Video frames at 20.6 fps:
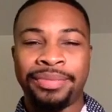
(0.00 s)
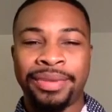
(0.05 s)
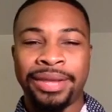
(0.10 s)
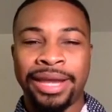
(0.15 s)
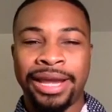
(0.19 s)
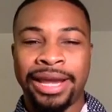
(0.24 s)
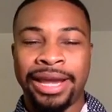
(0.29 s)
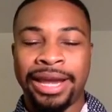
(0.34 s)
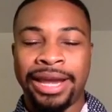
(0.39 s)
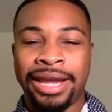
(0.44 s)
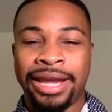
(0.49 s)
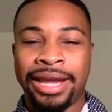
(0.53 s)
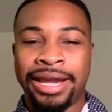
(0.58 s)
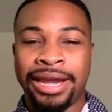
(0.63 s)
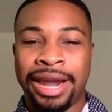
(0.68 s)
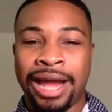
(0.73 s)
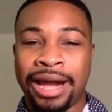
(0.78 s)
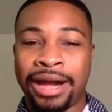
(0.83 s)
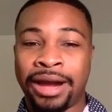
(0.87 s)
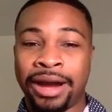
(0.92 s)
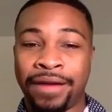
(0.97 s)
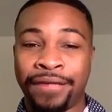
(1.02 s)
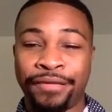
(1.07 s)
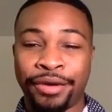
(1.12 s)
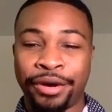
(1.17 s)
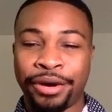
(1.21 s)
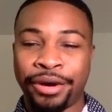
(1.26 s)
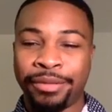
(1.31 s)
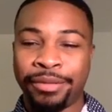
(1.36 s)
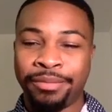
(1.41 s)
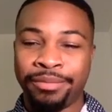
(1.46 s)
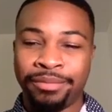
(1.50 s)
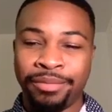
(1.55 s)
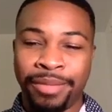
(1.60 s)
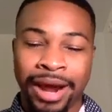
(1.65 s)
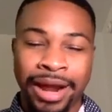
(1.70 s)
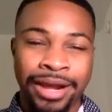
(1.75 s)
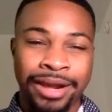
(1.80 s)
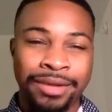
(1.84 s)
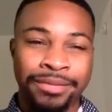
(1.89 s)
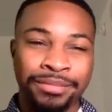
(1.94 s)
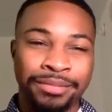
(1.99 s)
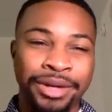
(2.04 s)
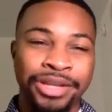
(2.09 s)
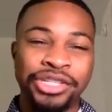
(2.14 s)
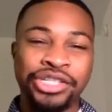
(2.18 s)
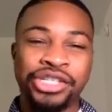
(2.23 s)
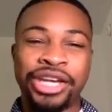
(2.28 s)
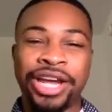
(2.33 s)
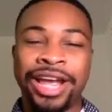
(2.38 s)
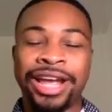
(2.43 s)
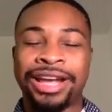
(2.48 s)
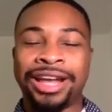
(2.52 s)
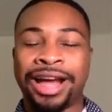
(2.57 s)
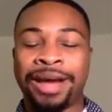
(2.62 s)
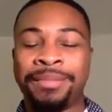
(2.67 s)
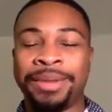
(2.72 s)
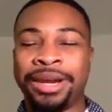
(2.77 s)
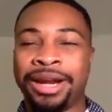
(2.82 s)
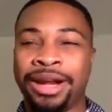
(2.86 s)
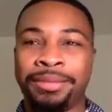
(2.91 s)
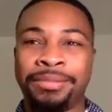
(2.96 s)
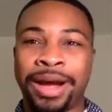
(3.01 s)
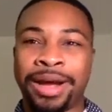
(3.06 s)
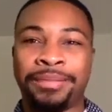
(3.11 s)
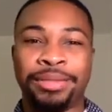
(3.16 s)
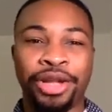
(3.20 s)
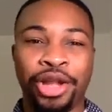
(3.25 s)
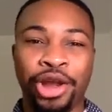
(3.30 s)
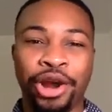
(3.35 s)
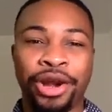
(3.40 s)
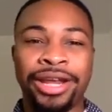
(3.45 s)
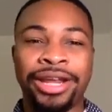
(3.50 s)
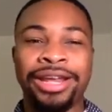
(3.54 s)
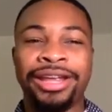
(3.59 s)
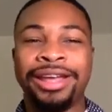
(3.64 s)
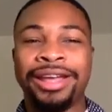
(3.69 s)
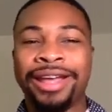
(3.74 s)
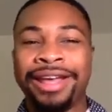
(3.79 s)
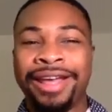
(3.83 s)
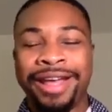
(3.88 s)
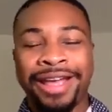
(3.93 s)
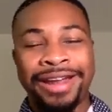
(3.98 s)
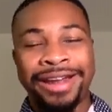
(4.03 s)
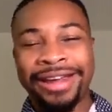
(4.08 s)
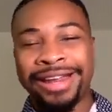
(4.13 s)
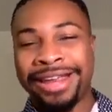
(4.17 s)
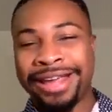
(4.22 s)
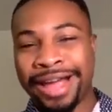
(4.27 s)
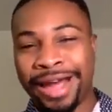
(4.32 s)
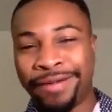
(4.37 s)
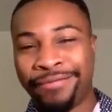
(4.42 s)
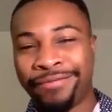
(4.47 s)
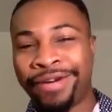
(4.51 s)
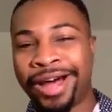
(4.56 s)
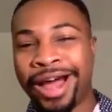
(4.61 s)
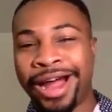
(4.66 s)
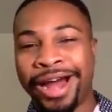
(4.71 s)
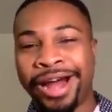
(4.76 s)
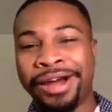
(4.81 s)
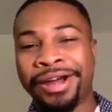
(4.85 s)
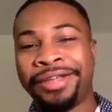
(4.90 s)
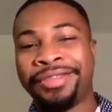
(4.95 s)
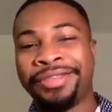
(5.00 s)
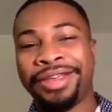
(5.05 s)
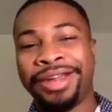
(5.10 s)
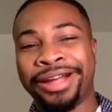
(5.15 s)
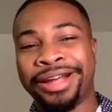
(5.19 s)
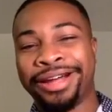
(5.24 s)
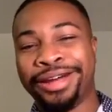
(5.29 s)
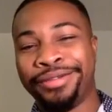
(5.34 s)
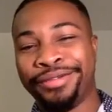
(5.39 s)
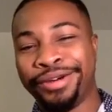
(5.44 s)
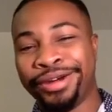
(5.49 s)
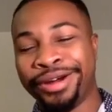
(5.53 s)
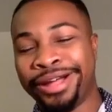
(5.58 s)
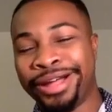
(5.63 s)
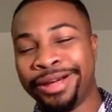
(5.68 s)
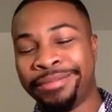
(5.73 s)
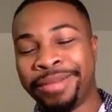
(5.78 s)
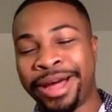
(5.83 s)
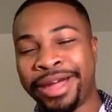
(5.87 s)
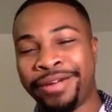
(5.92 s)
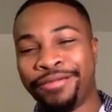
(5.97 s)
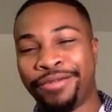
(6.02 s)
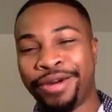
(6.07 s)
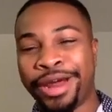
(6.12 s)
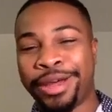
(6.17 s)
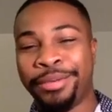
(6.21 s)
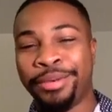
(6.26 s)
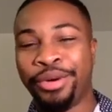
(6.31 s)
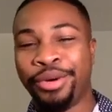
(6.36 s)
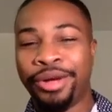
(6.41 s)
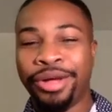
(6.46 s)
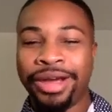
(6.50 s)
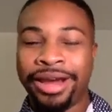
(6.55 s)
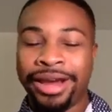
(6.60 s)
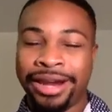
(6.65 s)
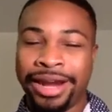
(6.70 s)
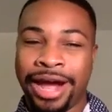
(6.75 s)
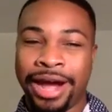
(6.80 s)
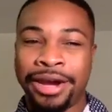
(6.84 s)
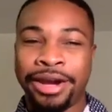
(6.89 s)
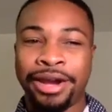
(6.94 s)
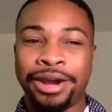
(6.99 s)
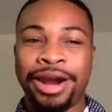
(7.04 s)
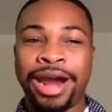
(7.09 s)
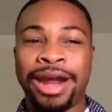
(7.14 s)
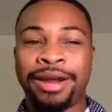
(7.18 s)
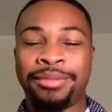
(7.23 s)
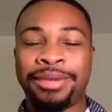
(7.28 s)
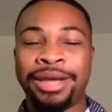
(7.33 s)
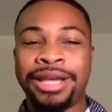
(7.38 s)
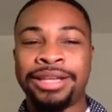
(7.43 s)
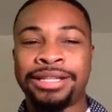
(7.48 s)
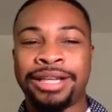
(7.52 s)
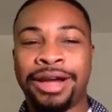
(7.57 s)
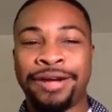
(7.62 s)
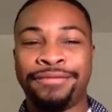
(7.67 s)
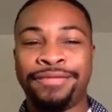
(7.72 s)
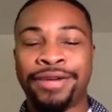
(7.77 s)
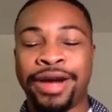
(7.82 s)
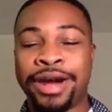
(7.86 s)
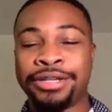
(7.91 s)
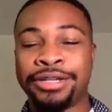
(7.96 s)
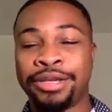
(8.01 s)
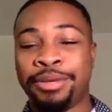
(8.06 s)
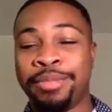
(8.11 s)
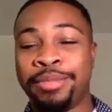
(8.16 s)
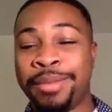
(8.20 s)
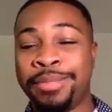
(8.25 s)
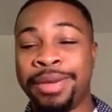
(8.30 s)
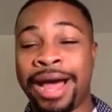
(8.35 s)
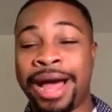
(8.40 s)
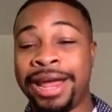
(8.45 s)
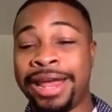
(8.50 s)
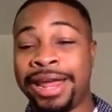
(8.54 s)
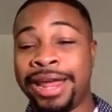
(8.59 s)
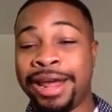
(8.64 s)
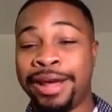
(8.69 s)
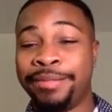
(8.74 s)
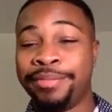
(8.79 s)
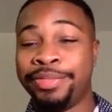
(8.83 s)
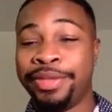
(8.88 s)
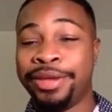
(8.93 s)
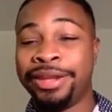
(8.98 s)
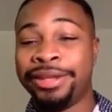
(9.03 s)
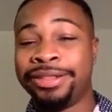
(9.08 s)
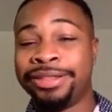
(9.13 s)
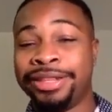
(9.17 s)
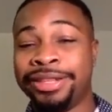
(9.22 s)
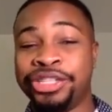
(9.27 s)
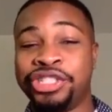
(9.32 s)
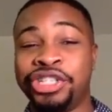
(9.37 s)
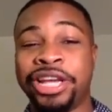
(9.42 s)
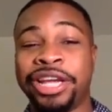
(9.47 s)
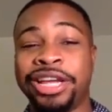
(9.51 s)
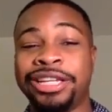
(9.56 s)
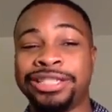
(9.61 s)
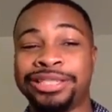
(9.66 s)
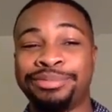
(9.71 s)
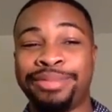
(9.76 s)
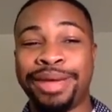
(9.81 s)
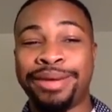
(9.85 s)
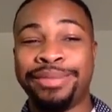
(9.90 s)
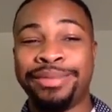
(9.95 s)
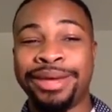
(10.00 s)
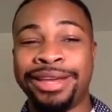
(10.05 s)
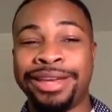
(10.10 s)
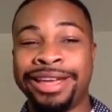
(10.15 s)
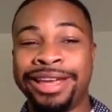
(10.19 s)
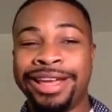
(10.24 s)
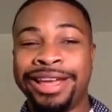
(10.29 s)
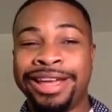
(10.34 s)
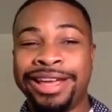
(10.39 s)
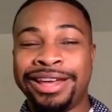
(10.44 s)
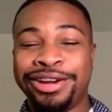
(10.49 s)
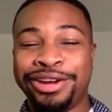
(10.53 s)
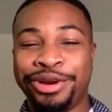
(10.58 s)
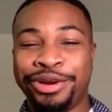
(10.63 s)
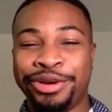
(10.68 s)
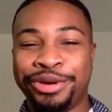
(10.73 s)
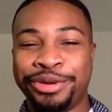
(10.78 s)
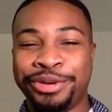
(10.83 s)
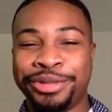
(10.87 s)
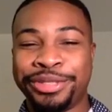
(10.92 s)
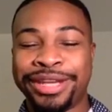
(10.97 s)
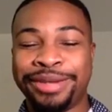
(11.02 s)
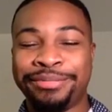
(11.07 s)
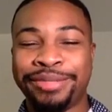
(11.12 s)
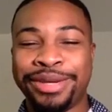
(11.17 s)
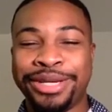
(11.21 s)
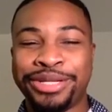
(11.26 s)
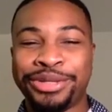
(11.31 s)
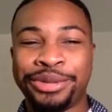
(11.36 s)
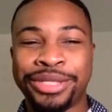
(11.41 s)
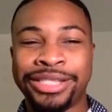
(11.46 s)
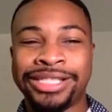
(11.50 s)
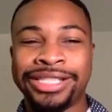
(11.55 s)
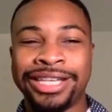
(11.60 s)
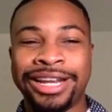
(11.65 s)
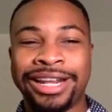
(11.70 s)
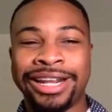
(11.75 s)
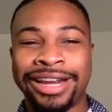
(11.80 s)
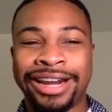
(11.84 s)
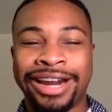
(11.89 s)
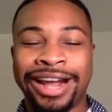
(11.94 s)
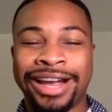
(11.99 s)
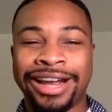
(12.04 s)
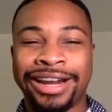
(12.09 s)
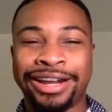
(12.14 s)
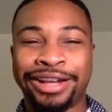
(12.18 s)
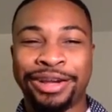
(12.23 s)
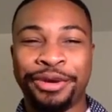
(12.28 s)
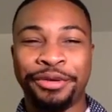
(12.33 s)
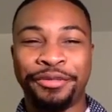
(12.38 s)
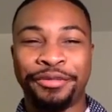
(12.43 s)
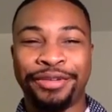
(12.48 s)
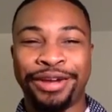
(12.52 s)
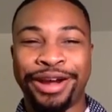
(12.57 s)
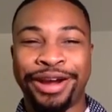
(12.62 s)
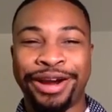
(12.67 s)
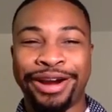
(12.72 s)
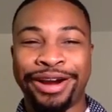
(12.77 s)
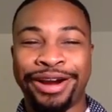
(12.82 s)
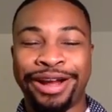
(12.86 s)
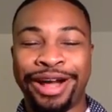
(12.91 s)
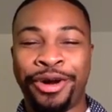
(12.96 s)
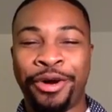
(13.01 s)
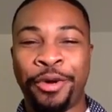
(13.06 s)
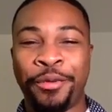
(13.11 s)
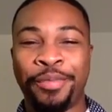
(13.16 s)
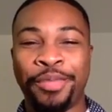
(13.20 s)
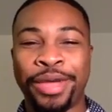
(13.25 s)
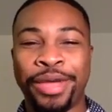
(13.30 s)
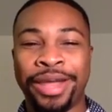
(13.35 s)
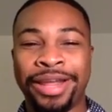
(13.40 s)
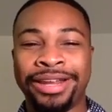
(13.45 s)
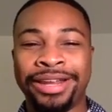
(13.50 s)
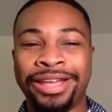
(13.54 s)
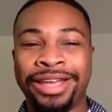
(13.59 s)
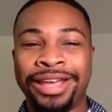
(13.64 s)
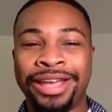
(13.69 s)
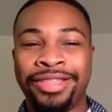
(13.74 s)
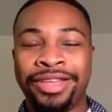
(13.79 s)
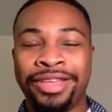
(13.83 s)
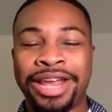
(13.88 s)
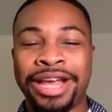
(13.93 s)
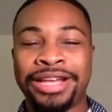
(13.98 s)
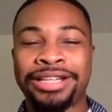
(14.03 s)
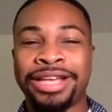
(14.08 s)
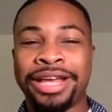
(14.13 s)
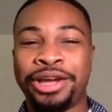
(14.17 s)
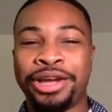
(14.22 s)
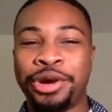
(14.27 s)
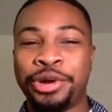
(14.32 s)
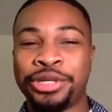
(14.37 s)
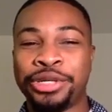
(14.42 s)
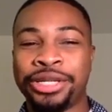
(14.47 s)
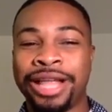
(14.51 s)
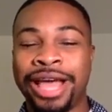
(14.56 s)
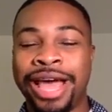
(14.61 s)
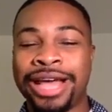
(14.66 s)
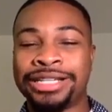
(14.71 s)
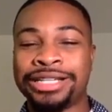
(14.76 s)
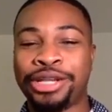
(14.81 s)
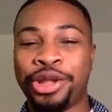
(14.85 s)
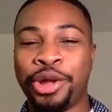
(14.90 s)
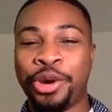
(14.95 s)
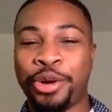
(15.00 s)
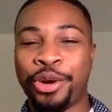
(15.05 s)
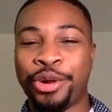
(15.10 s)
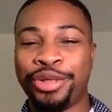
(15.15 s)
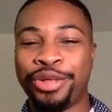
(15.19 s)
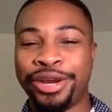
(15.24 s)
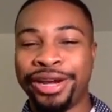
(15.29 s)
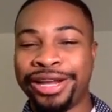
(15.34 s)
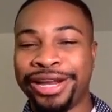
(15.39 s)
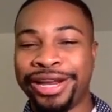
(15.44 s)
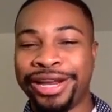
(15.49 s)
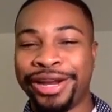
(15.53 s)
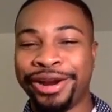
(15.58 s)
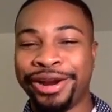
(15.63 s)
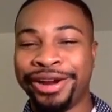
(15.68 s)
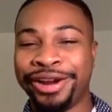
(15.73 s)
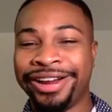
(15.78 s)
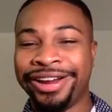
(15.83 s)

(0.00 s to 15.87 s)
and I covered Mike Mularkey, and he got fired, and then I covered Mike Vrabel, and now here Adam Gase got fired. So maybe I am the jinx. Maybe you send me to a city and I get a coach fired. I hope that the next head coach lasts longer than a year,